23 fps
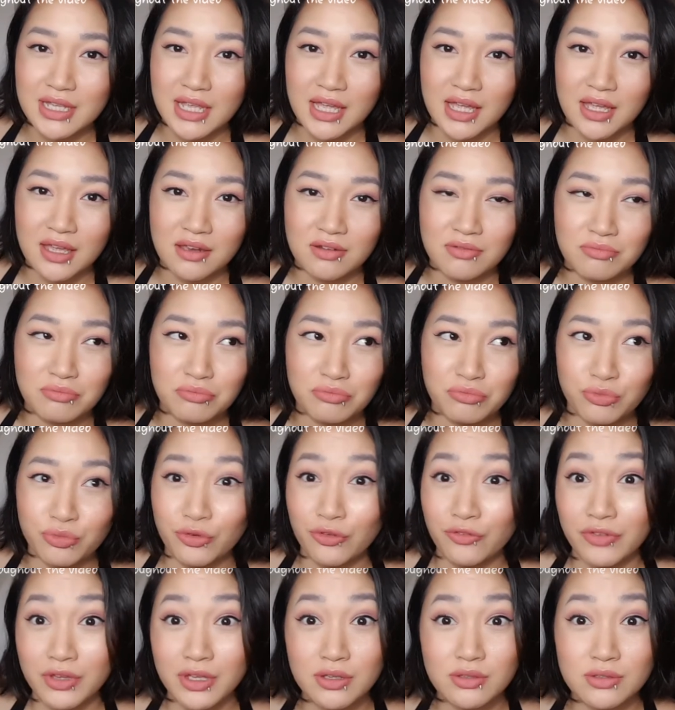and
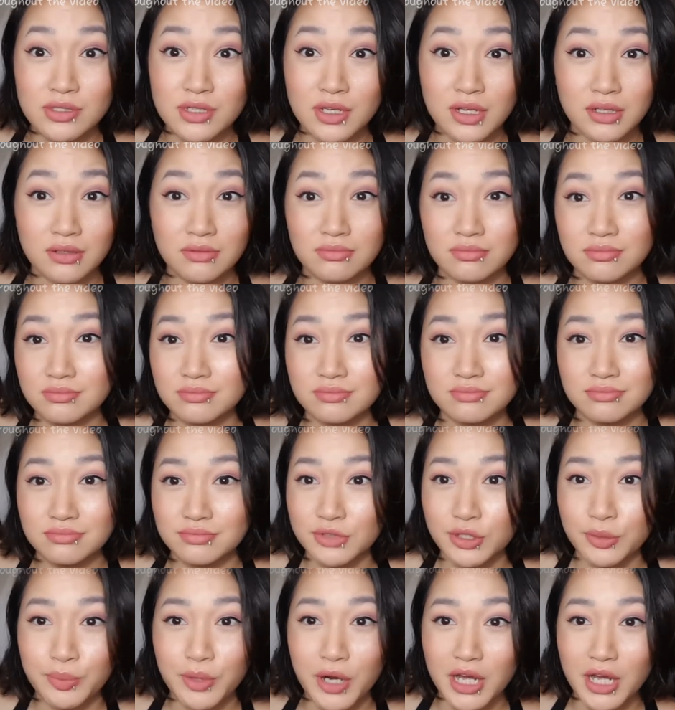reviews on the